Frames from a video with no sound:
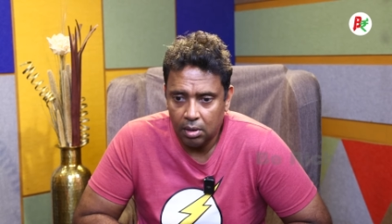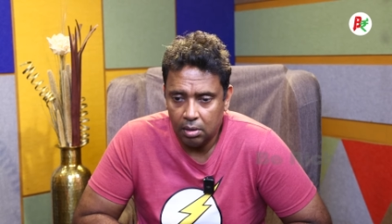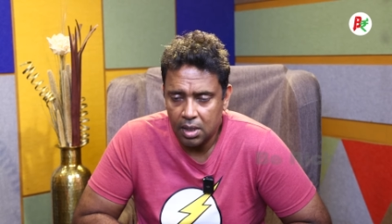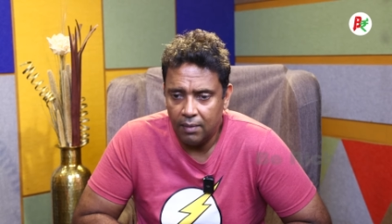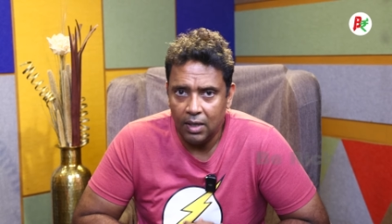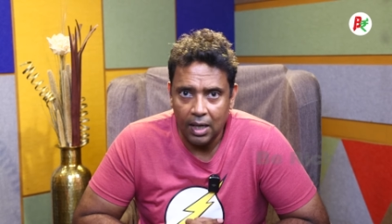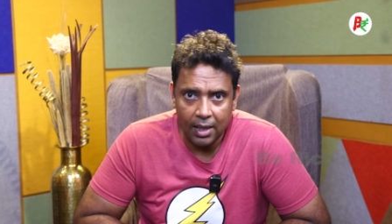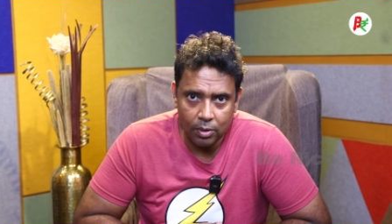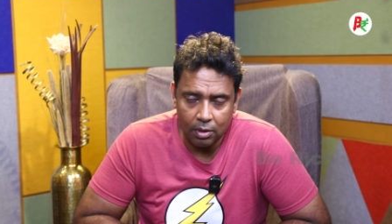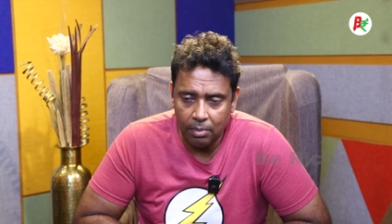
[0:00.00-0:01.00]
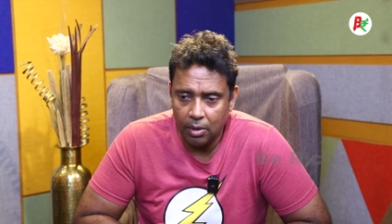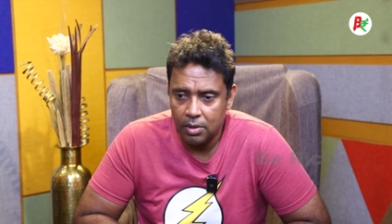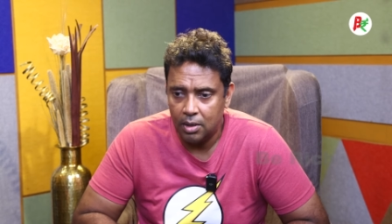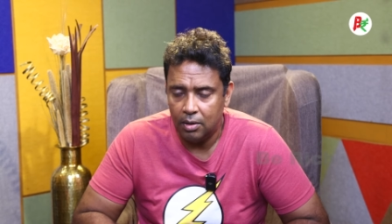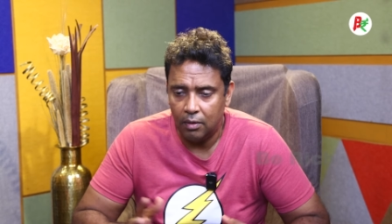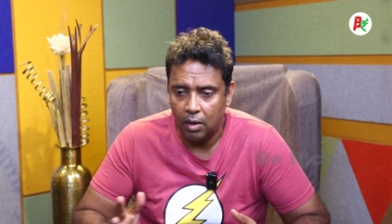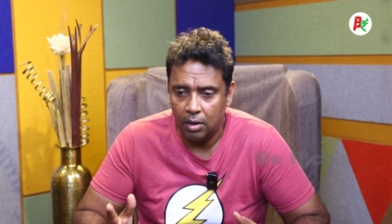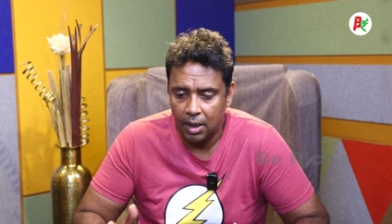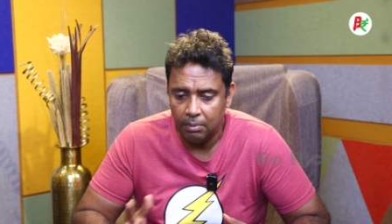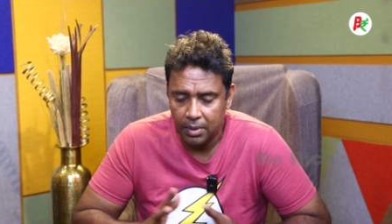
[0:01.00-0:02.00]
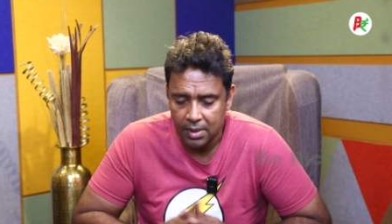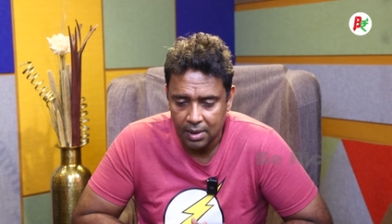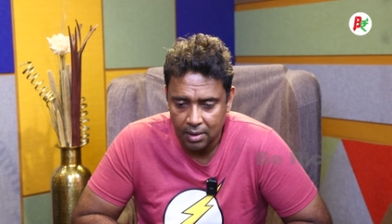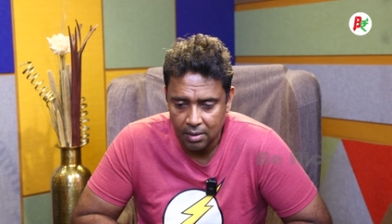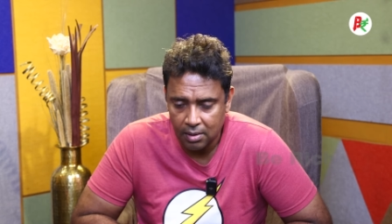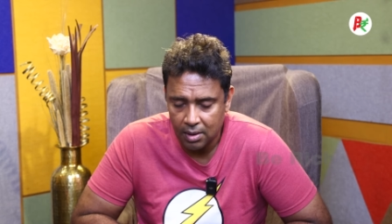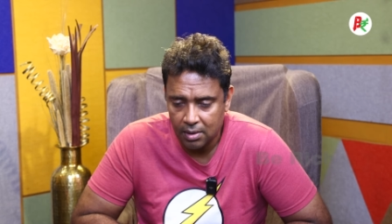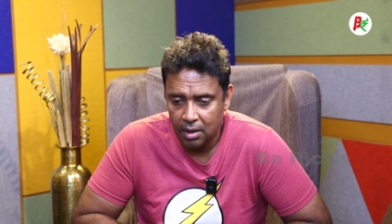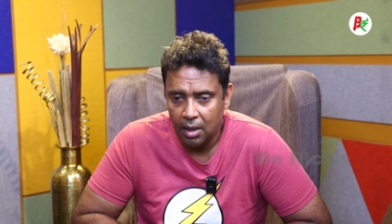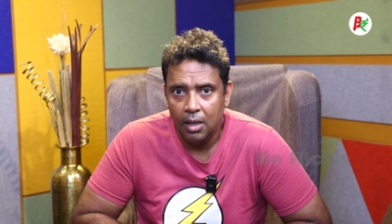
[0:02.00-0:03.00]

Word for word: uh, 70 lakhs worth of bonds and you've got 10% interest.